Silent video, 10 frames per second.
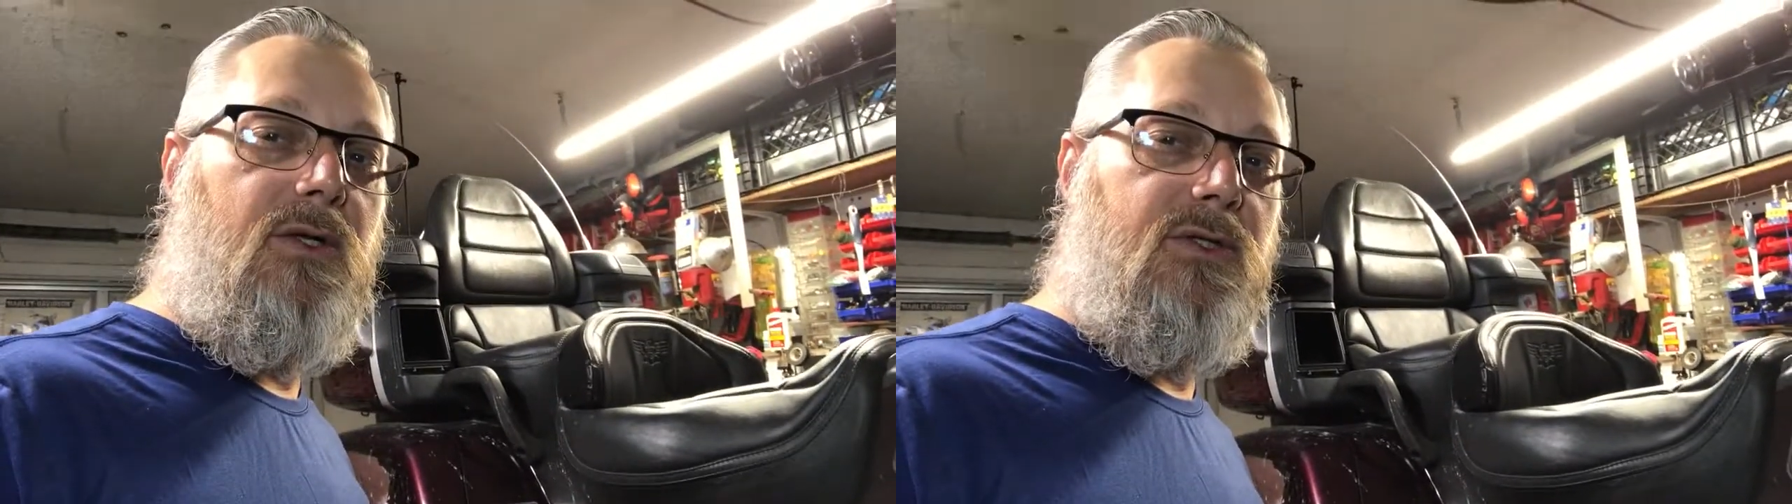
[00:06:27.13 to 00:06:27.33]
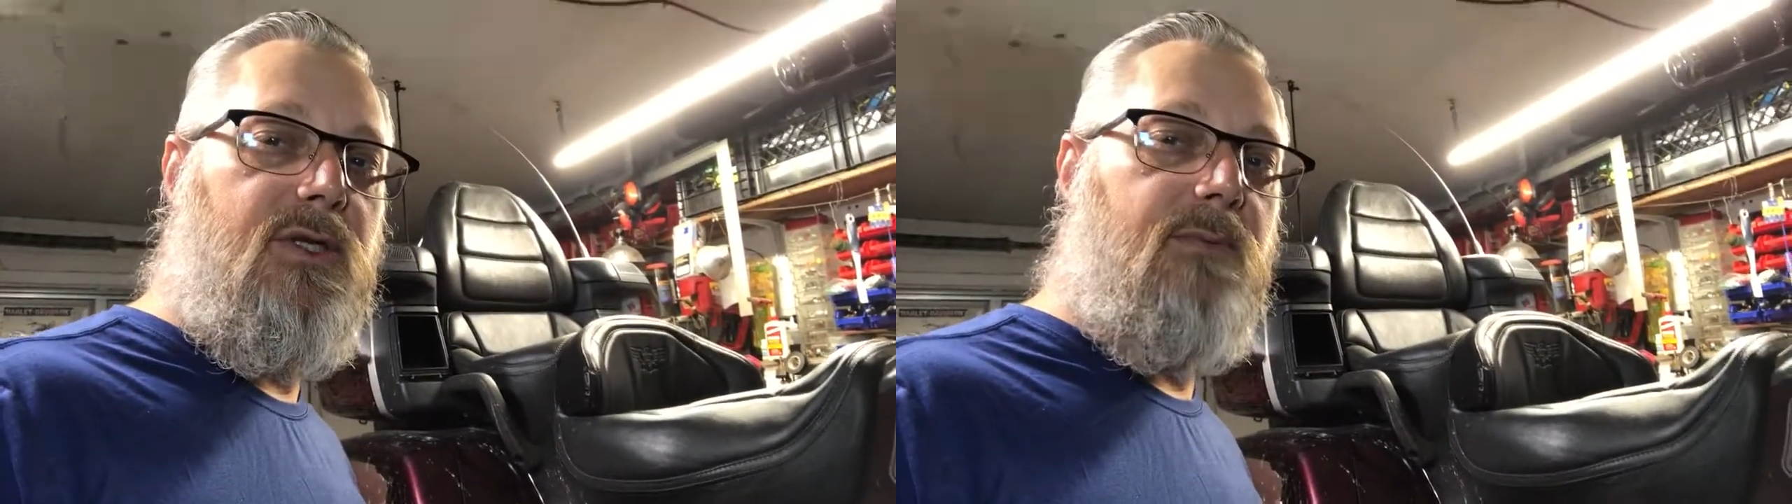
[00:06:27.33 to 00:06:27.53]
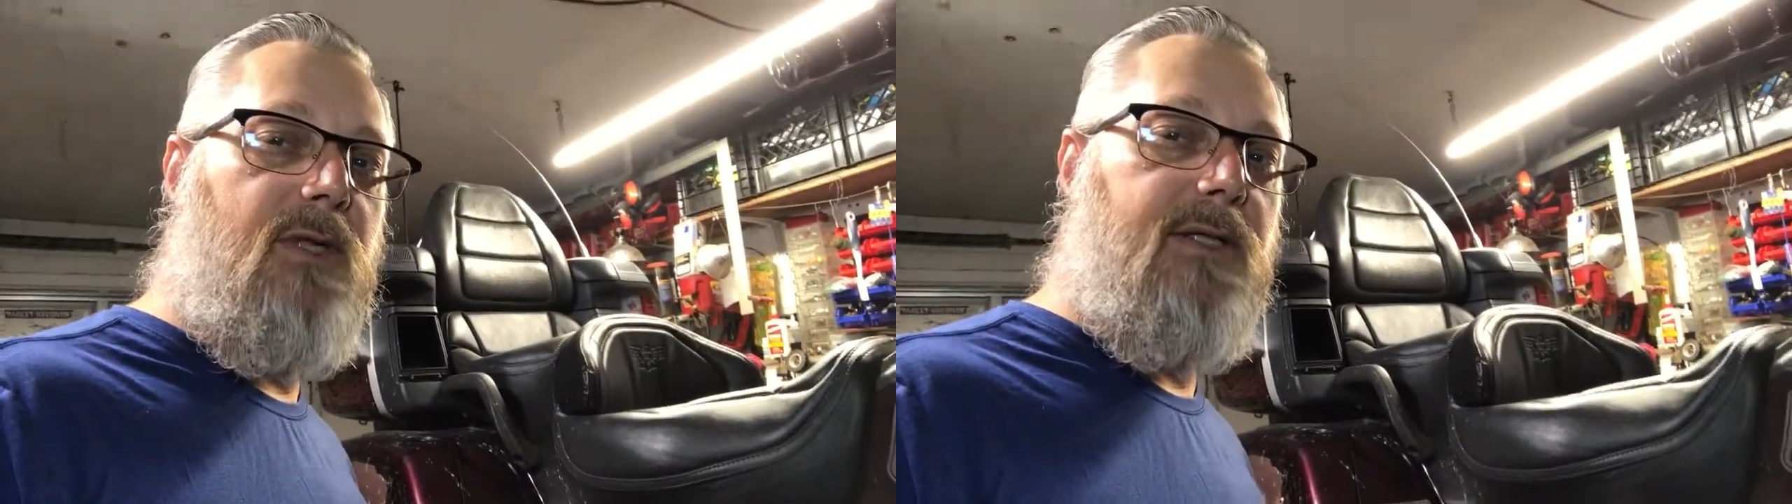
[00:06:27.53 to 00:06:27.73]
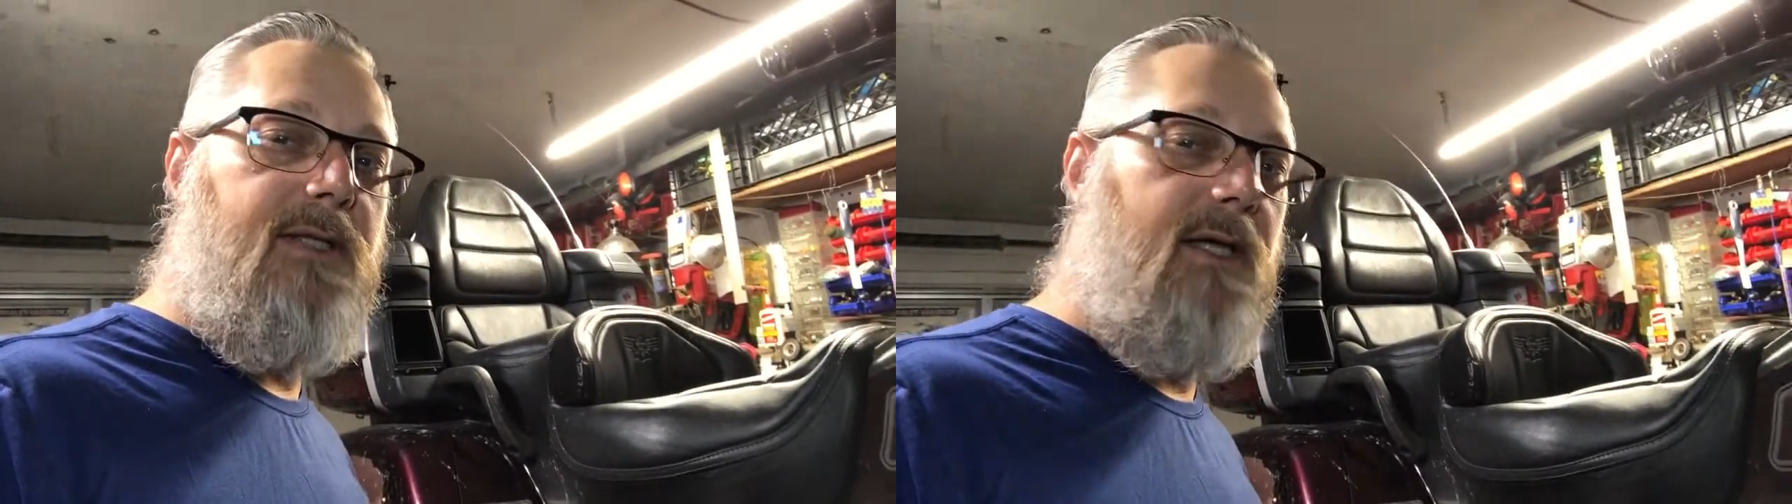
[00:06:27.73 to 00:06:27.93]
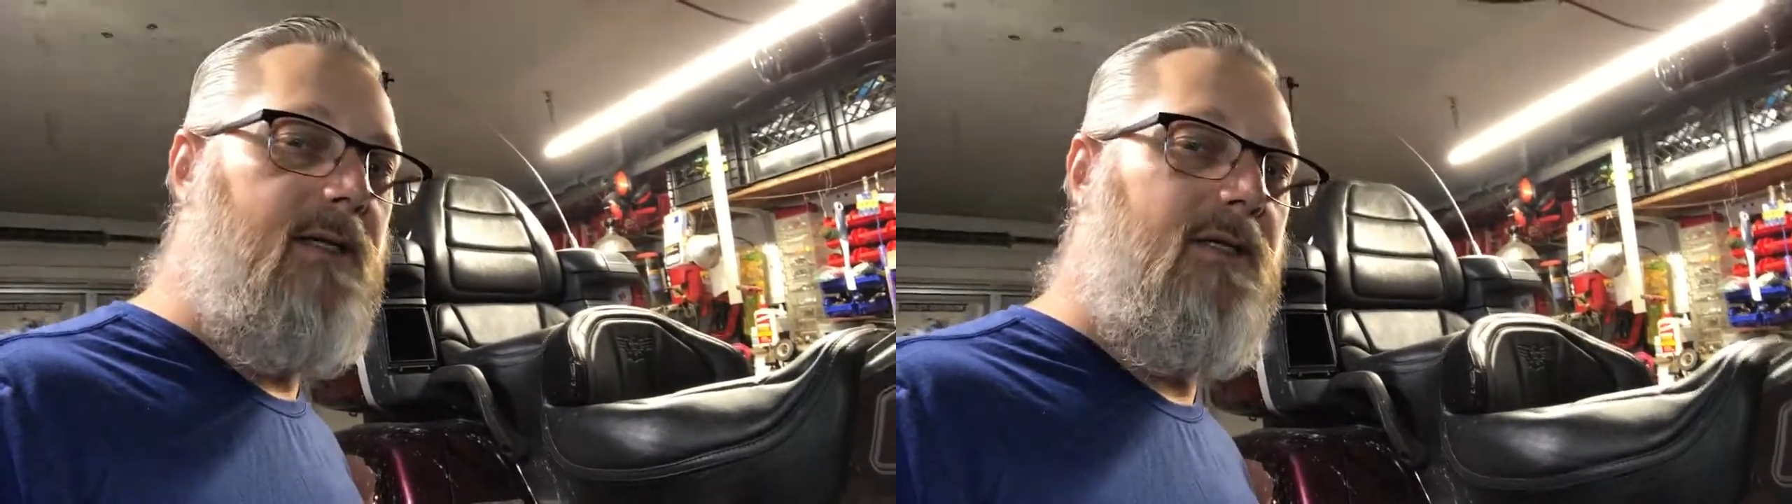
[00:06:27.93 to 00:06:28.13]
or something like
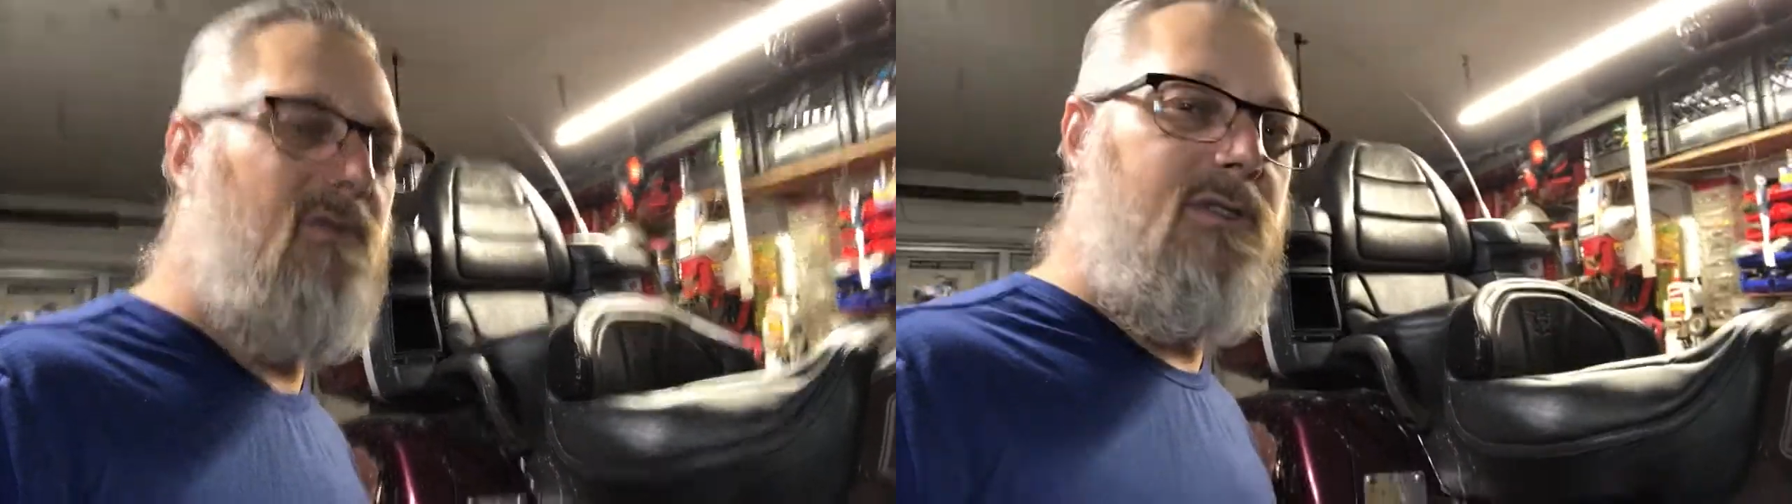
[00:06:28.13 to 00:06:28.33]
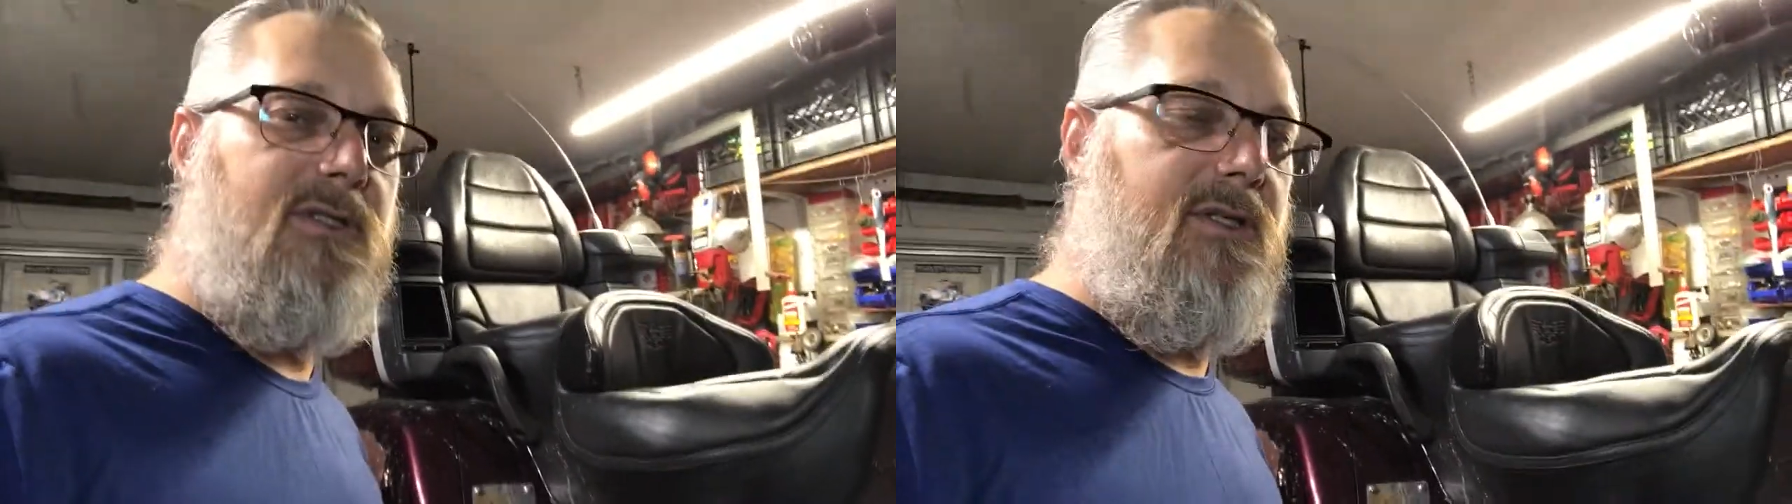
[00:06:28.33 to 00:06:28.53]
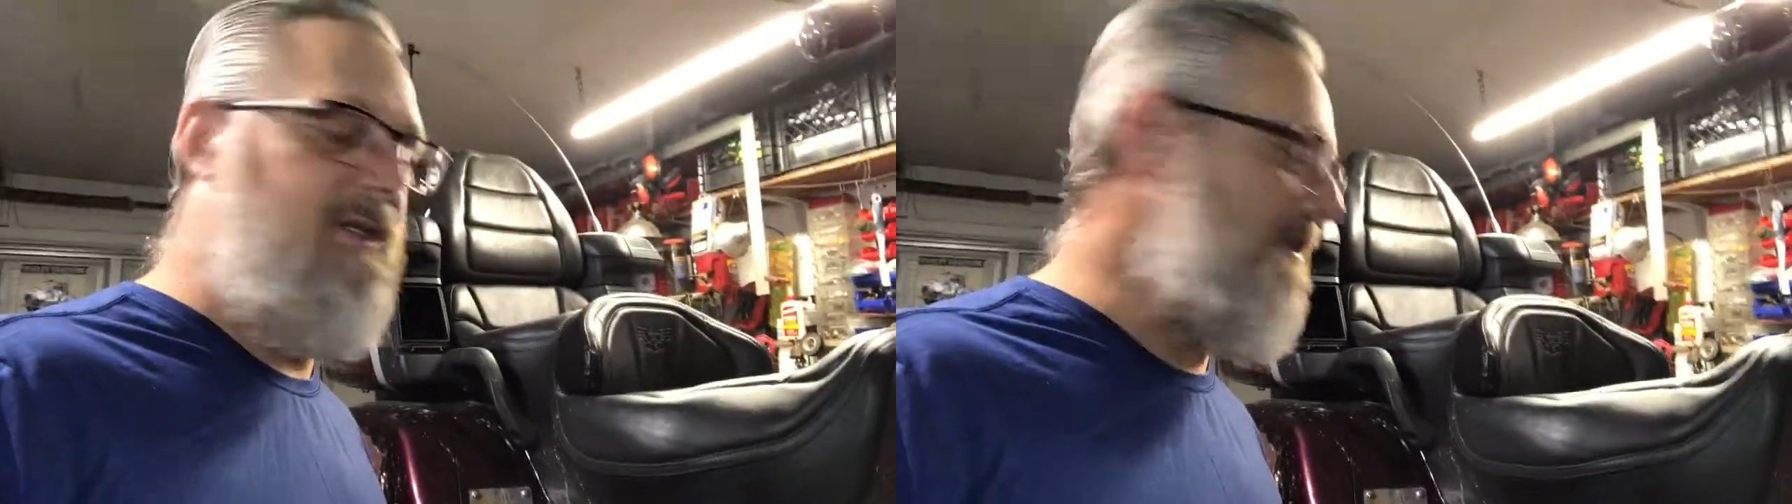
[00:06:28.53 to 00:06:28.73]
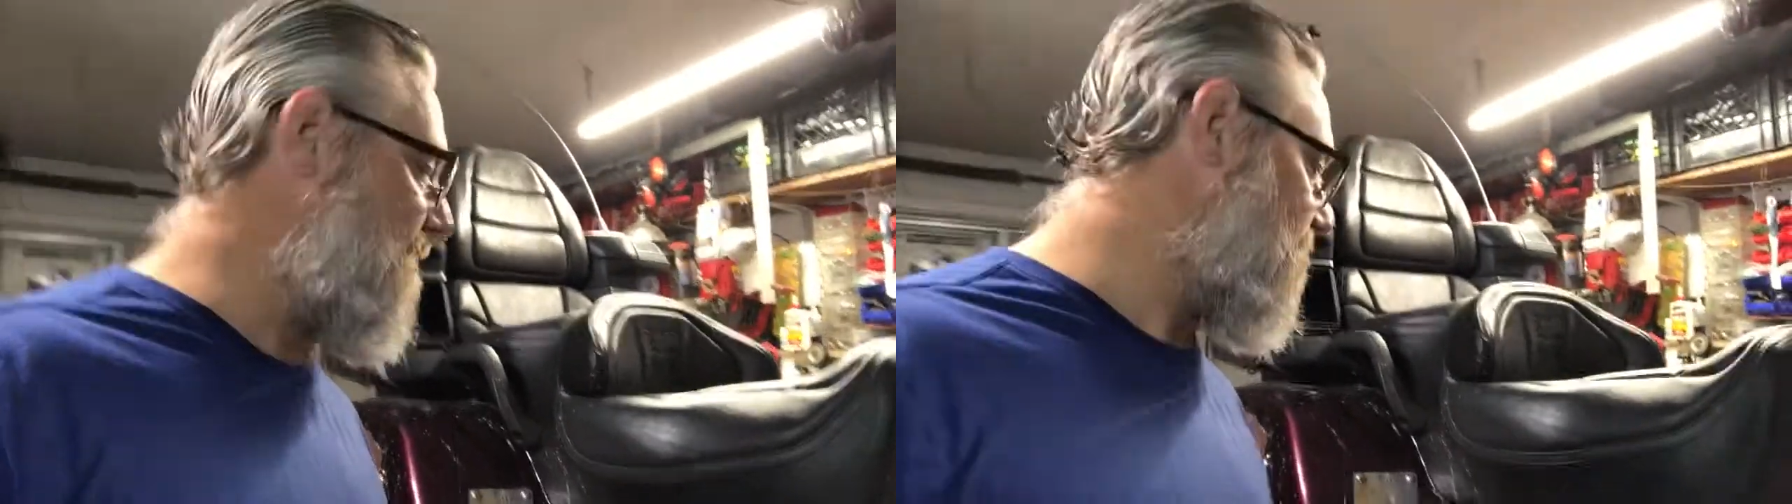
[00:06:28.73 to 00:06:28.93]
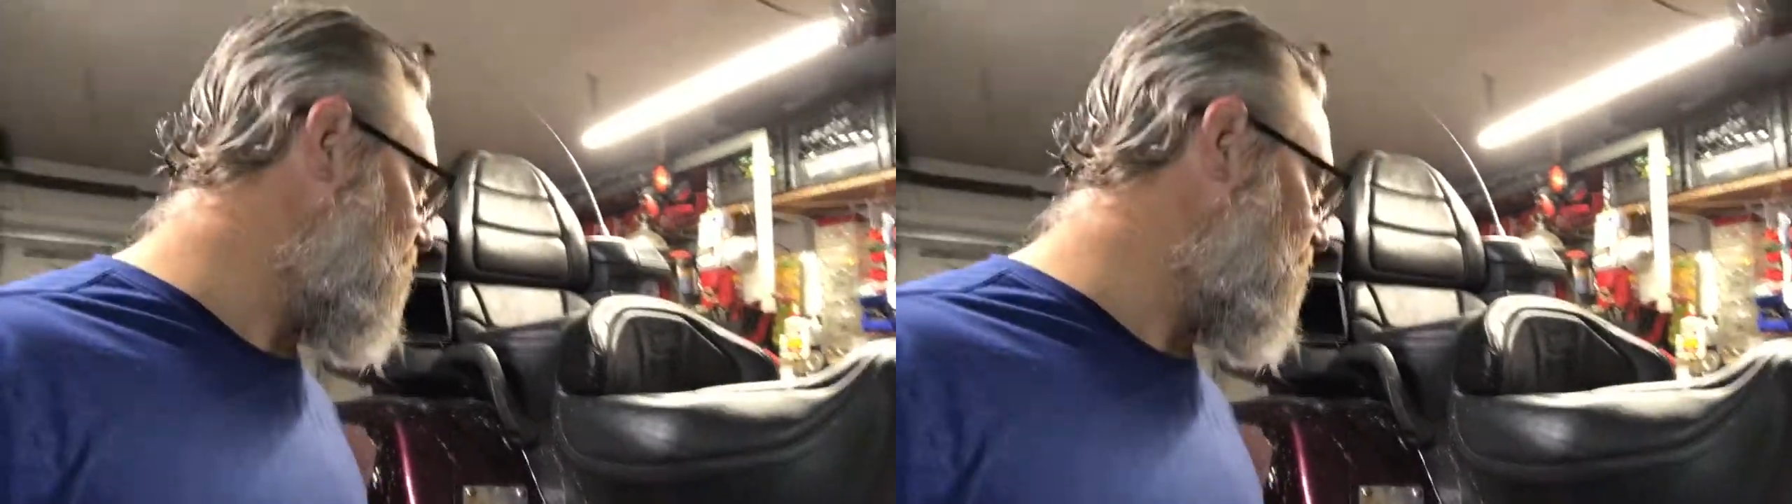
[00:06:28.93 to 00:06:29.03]
that in it, which these things